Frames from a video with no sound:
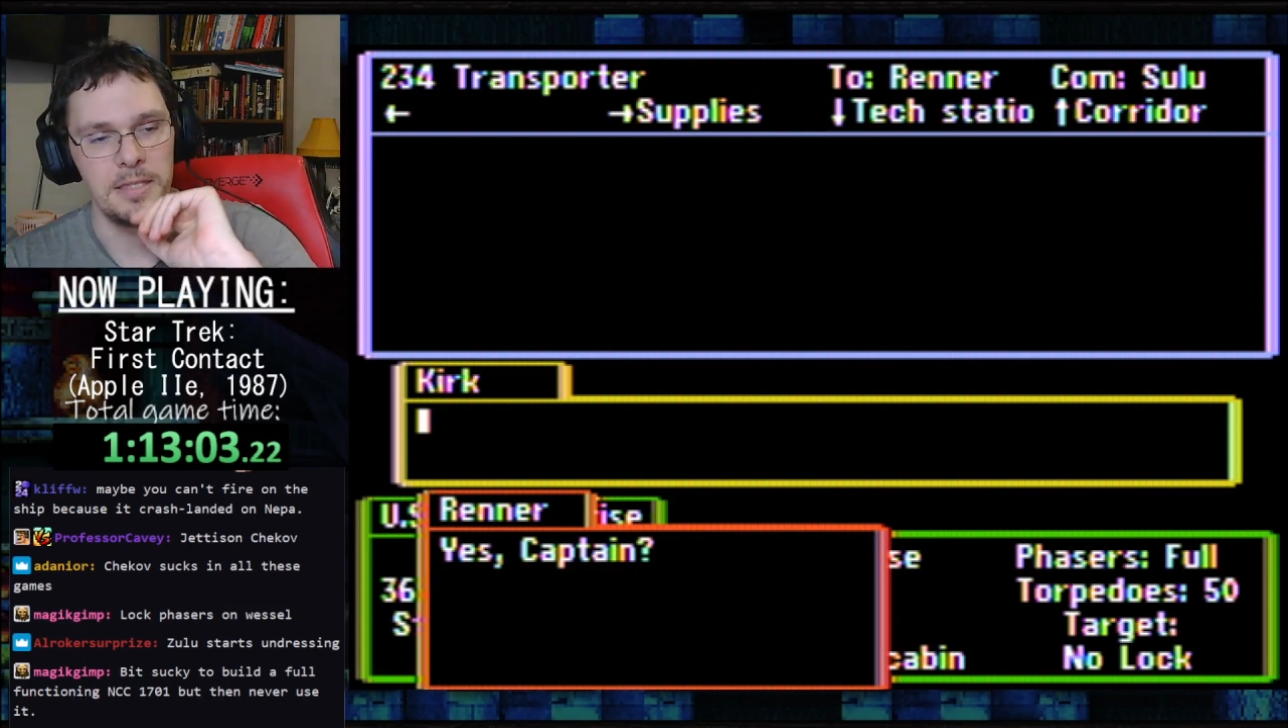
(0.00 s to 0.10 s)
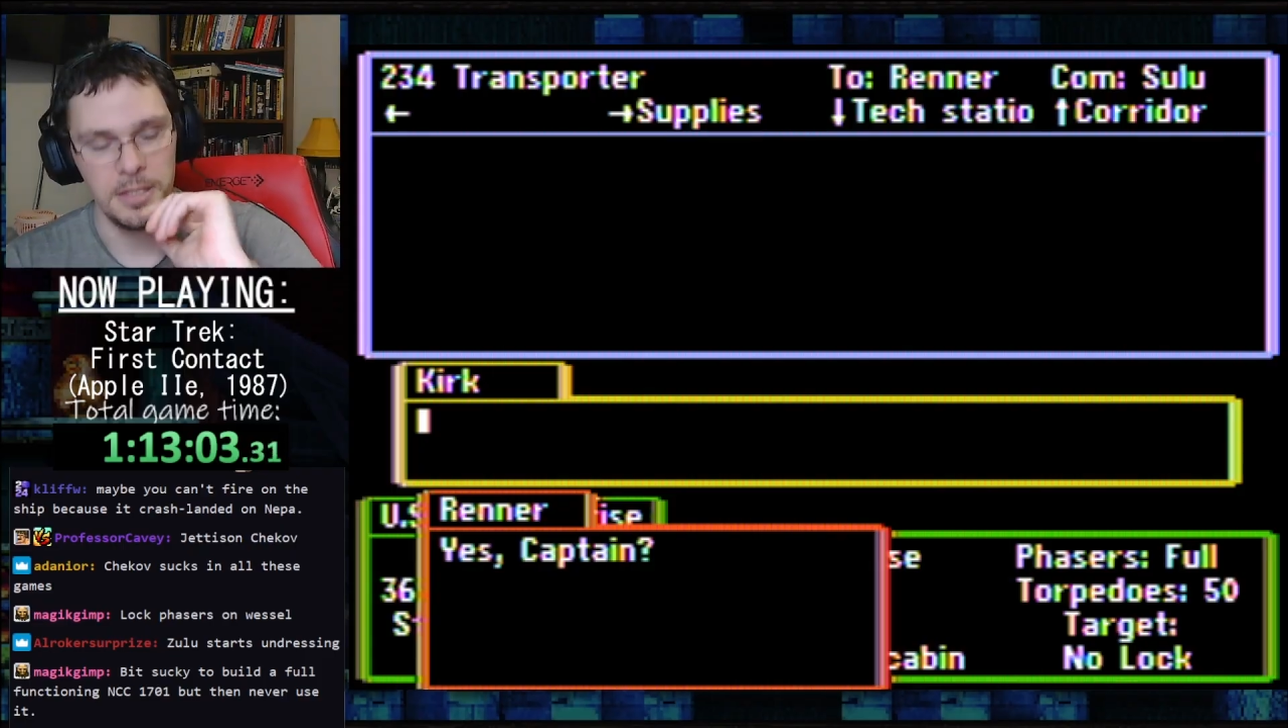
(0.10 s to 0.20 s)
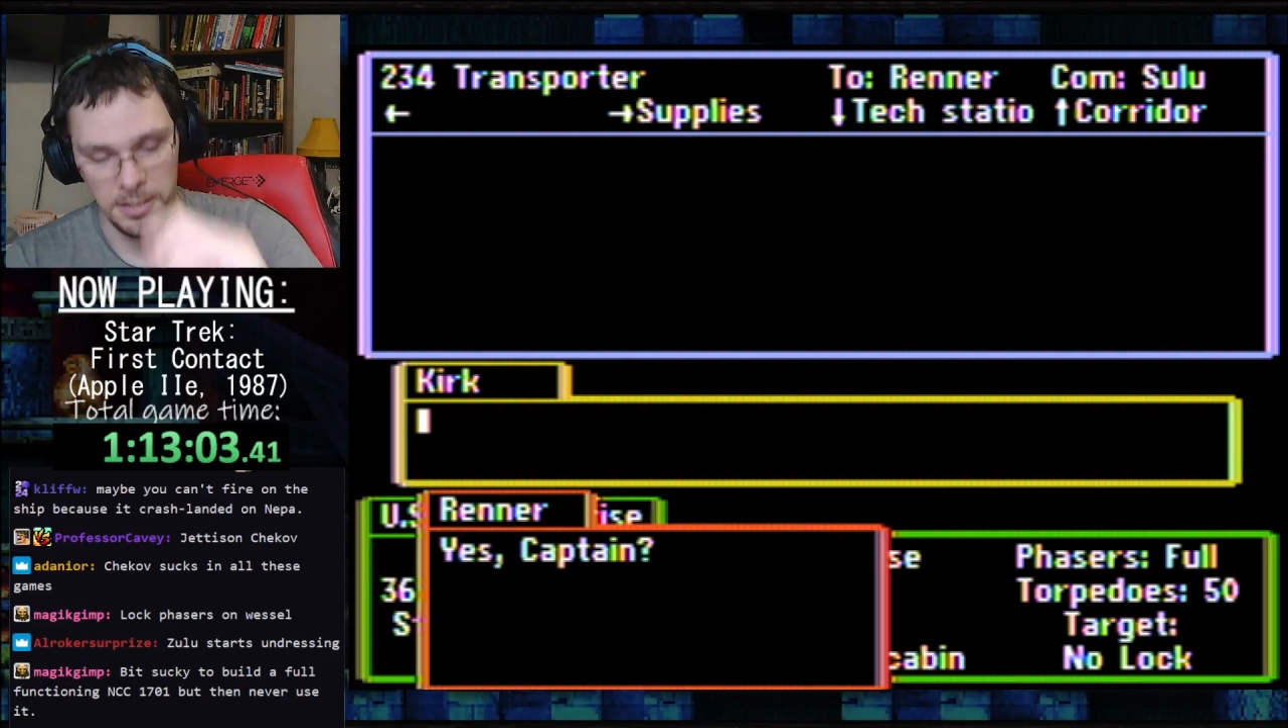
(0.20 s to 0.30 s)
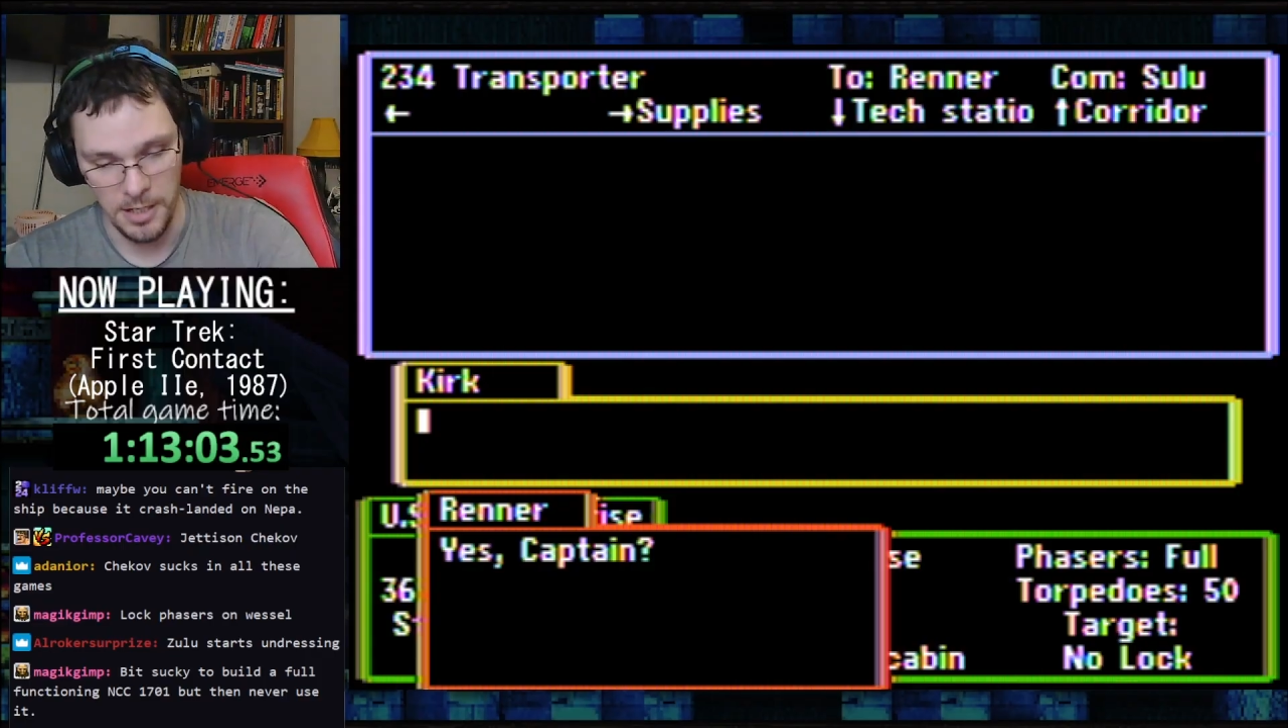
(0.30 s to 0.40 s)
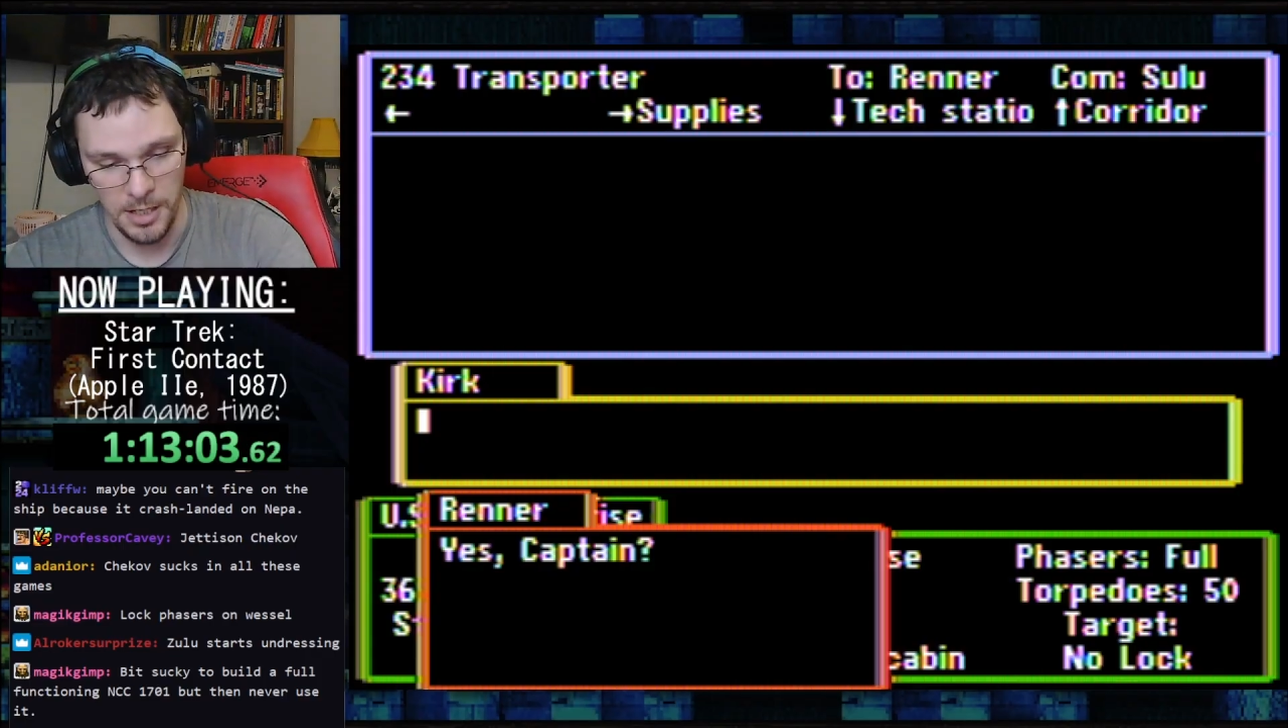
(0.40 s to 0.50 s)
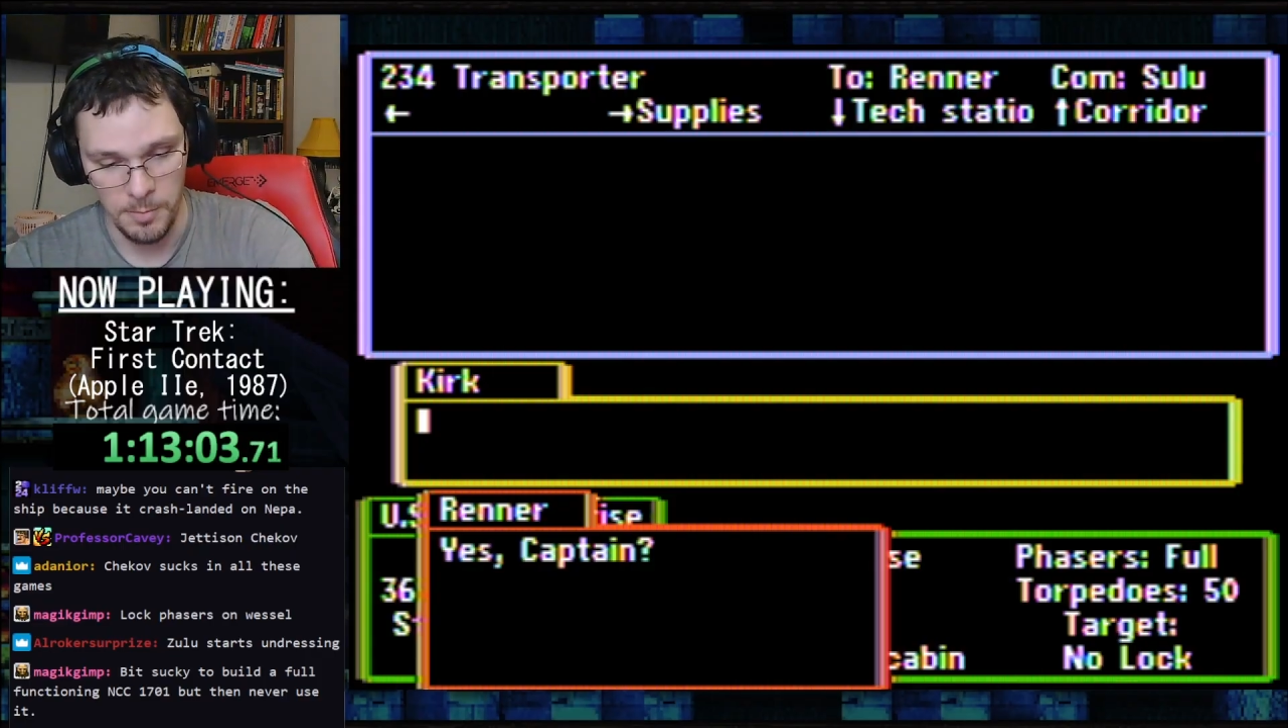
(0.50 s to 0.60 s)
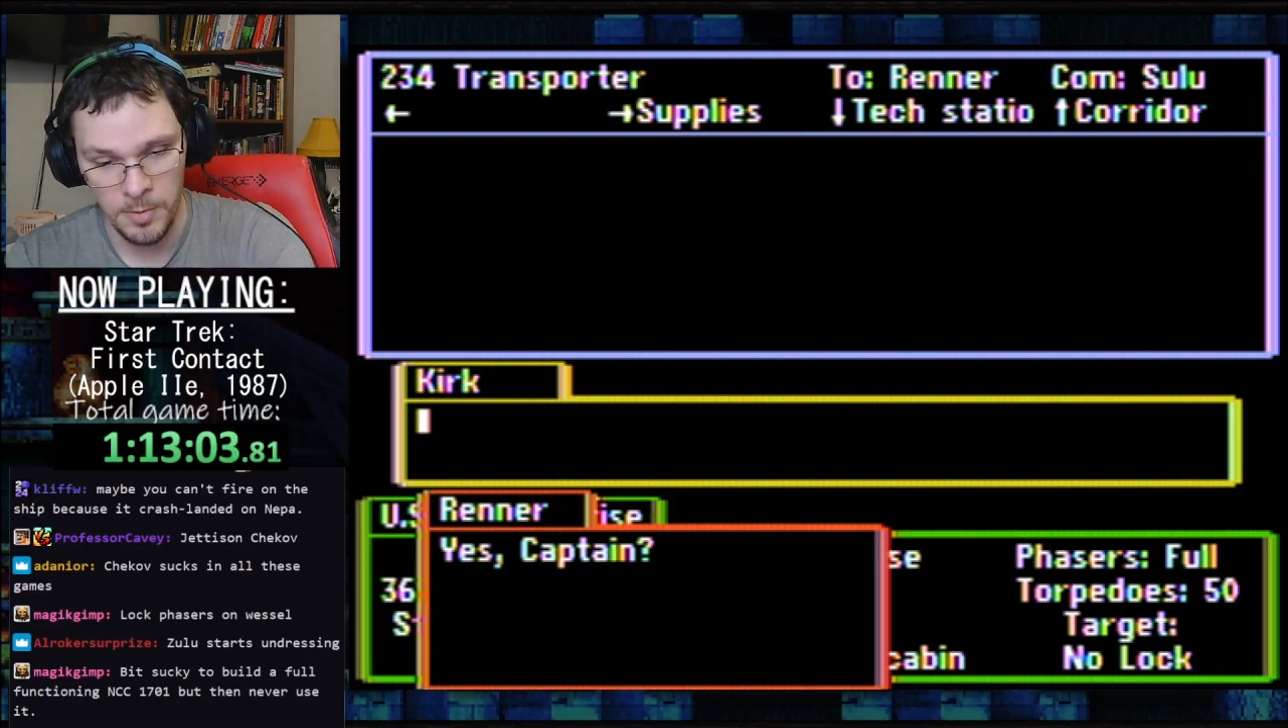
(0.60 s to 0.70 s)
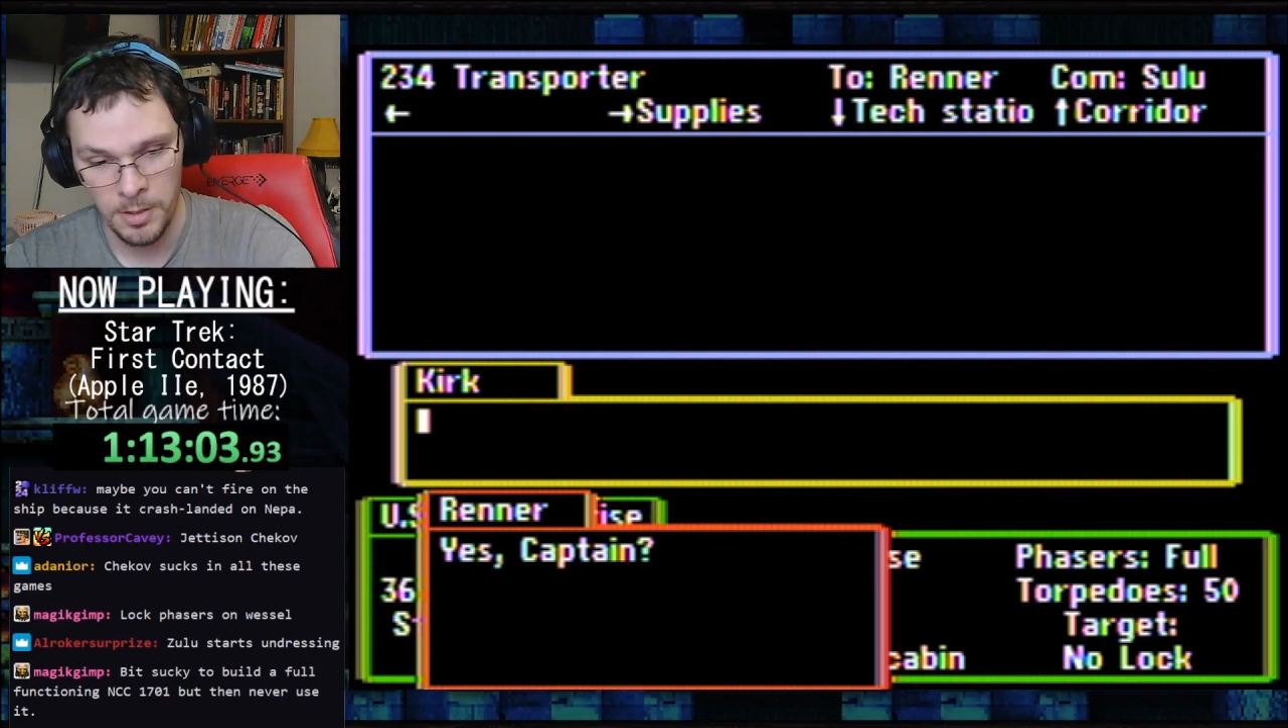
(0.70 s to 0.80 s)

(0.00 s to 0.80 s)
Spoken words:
this game.